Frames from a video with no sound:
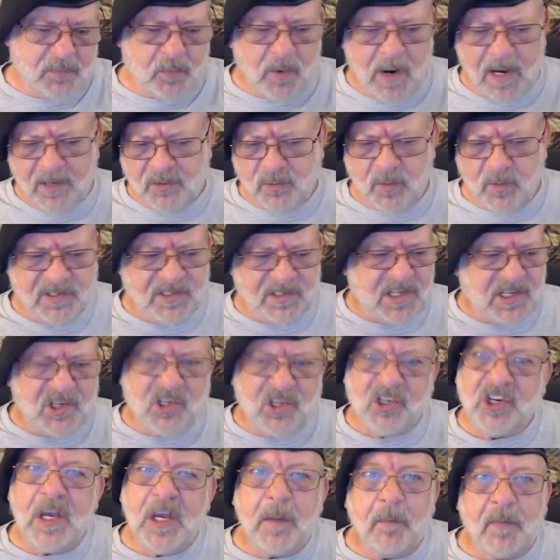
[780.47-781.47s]
price, what's the
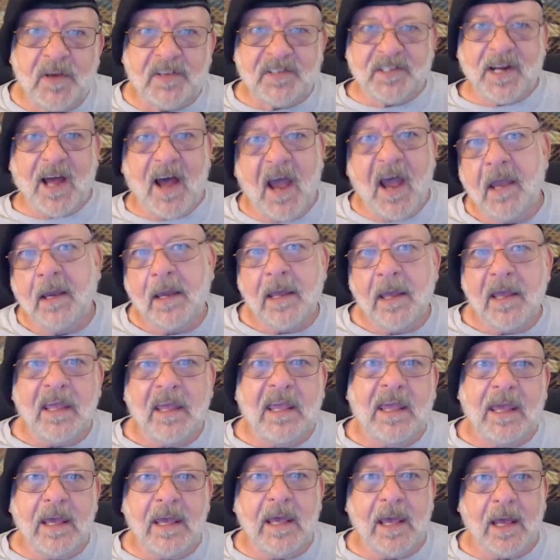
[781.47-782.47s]
cheapest I
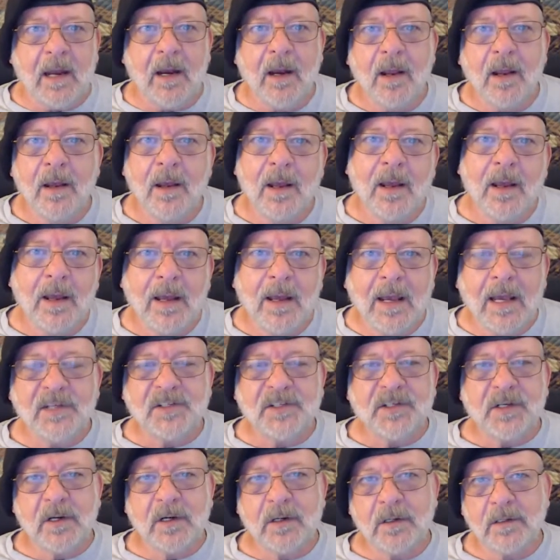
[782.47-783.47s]
can get? And
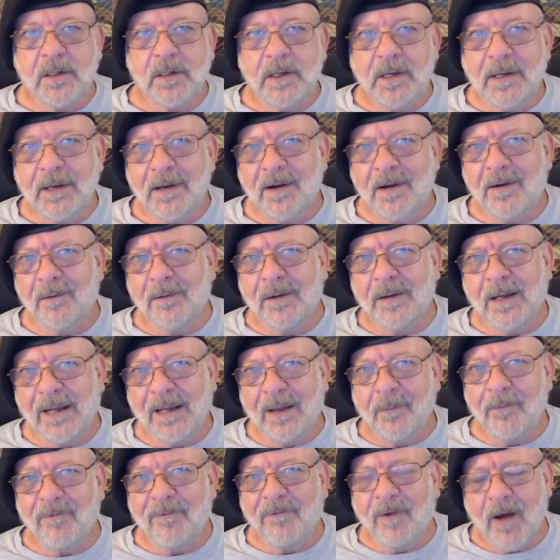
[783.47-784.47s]
so,
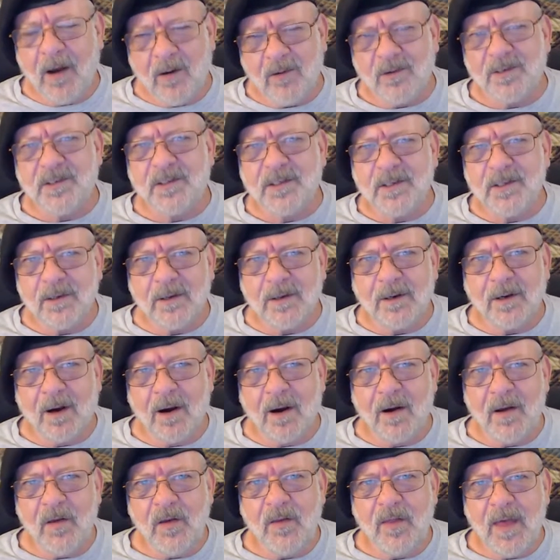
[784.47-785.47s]
folks,
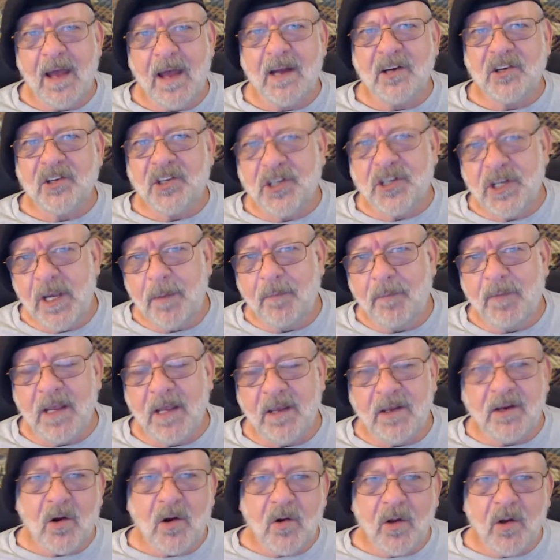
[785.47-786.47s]
are you that cheap that
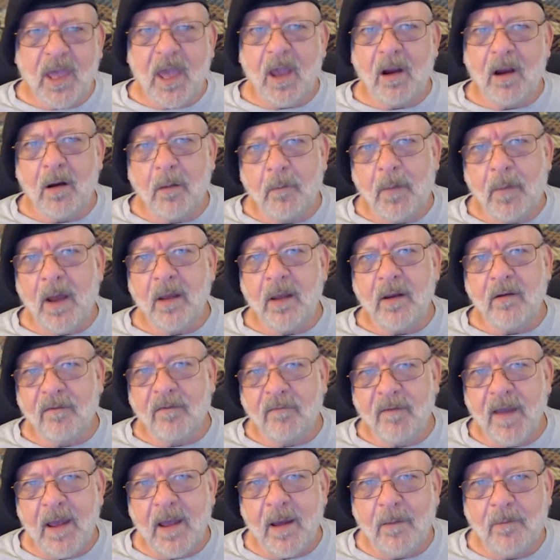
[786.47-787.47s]
you don't care about your
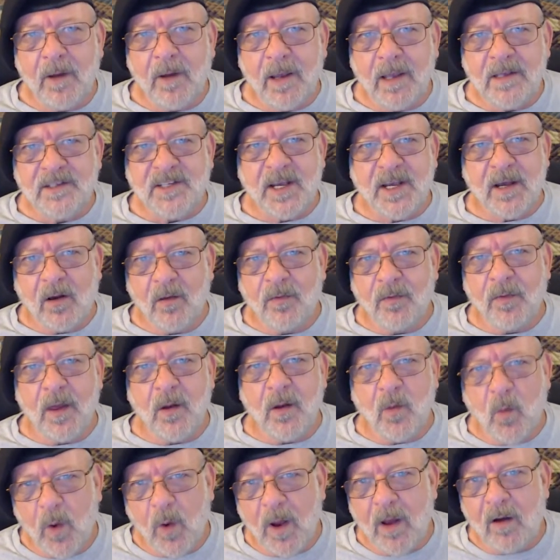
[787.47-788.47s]
family's health
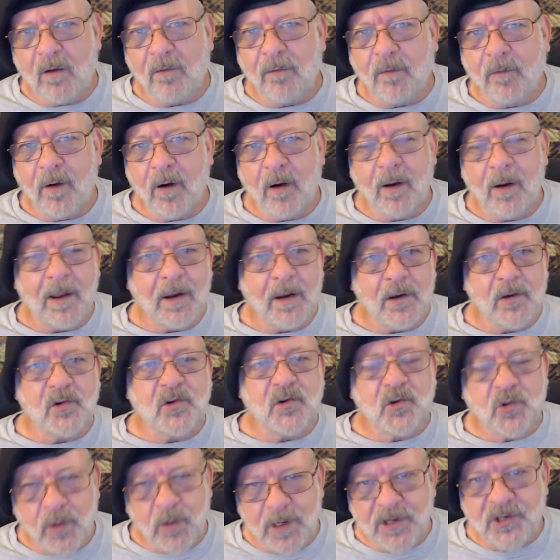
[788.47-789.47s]
and welfare and
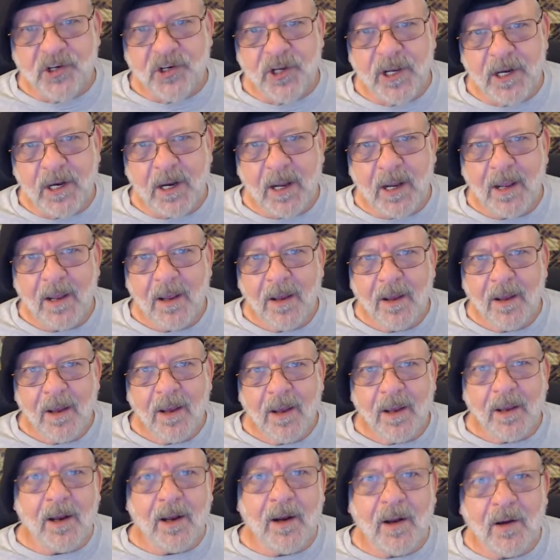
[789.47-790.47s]
nutrition?
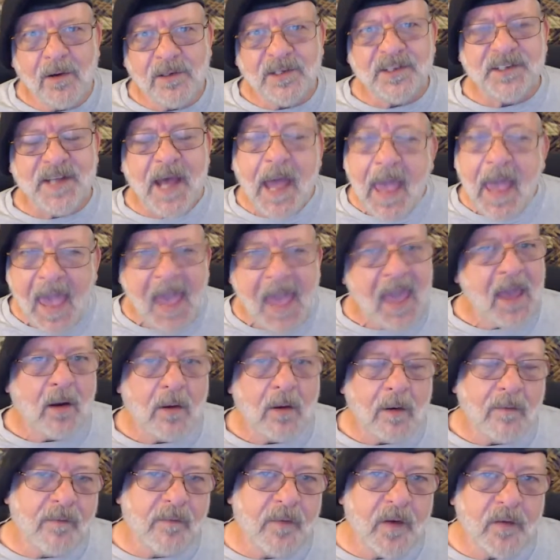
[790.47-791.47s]
Does that
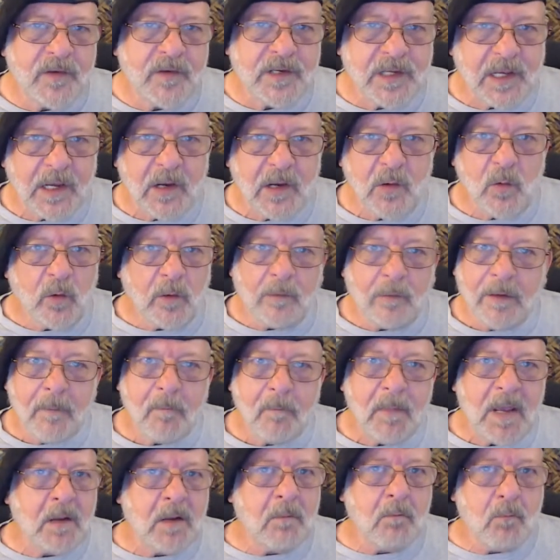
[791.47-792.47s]
AR-15 really
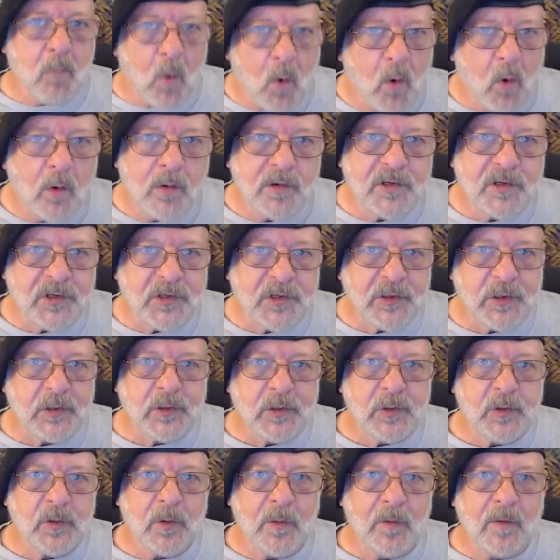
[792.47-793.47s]
mean more to
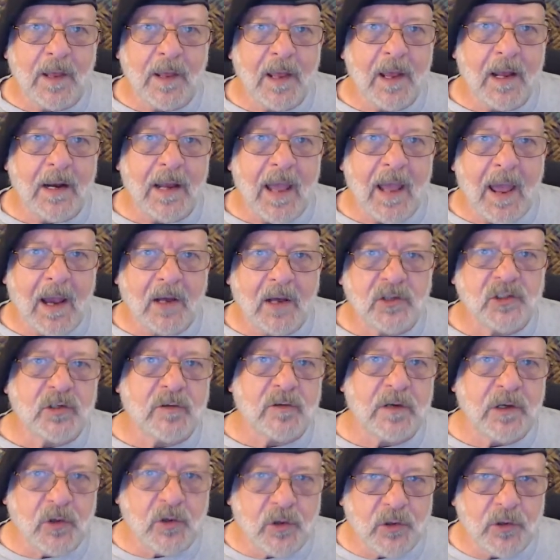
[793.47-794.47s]
you than
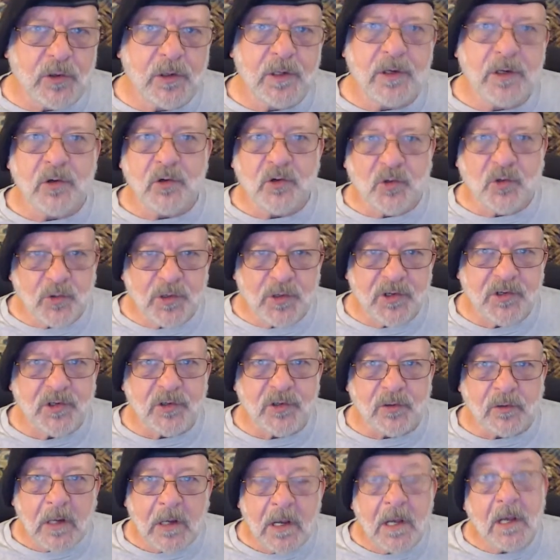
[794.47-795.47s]
actually good
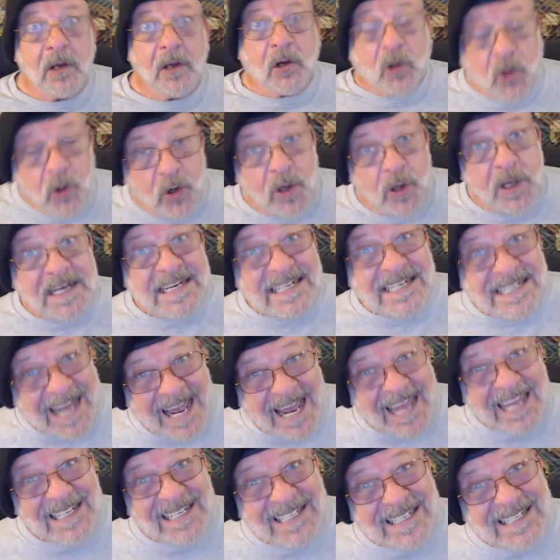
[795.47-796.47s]
nutritional, good
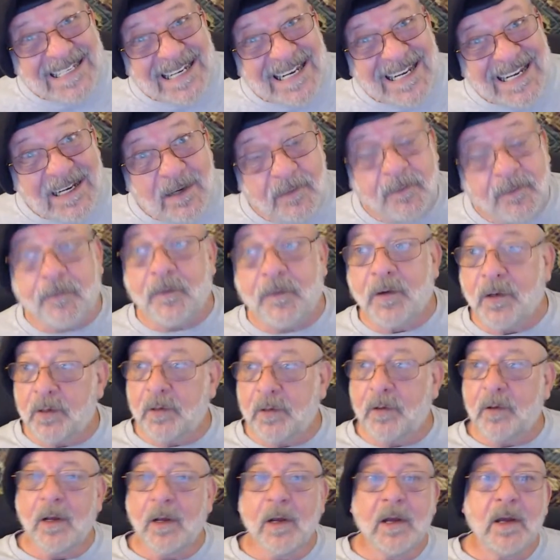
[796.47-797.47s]
tasting
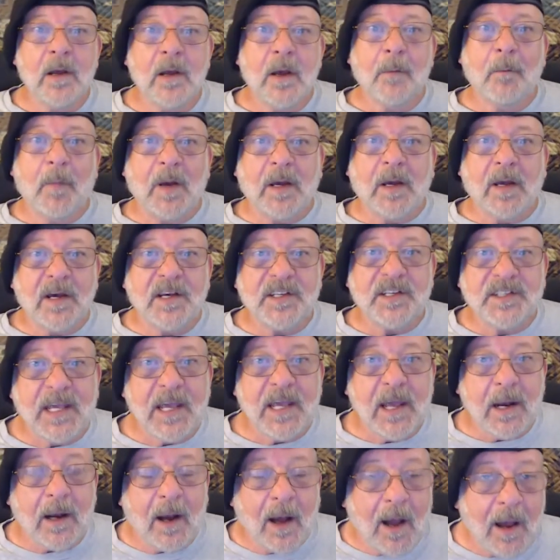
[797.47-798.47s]
food? Because
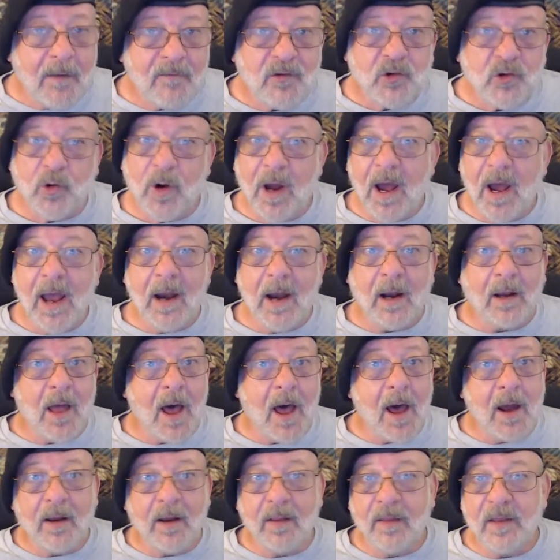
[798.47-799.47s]
again, I've tried a
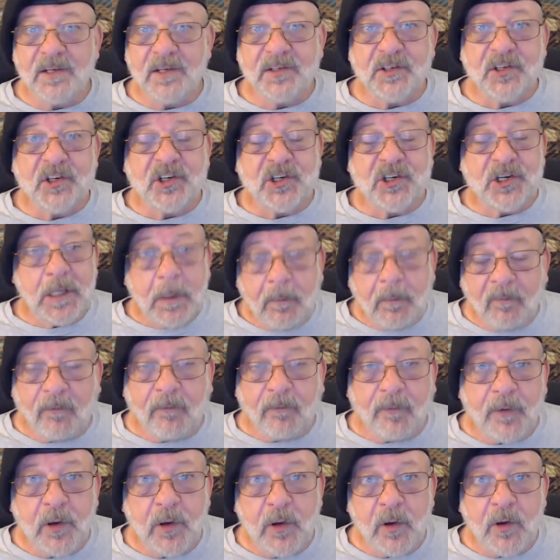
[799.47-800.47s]
lot of this cheap
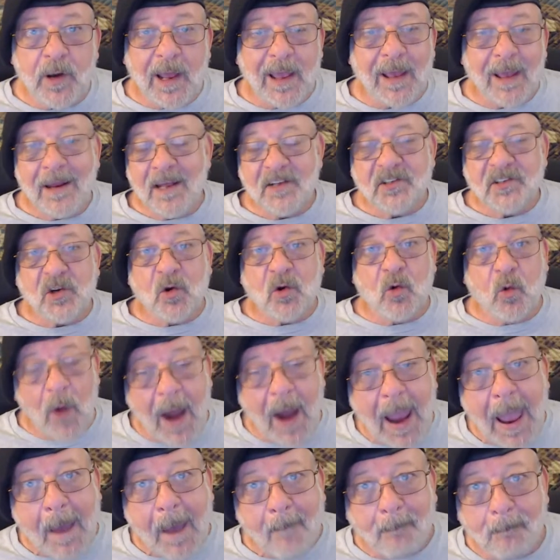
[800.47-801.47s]
food and it's
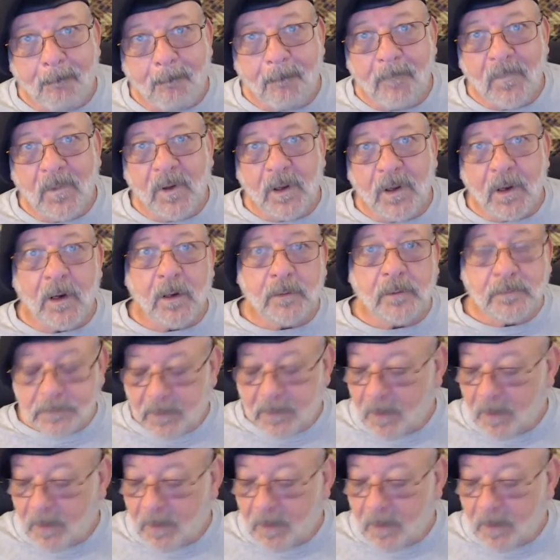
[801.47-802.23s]
crap, you know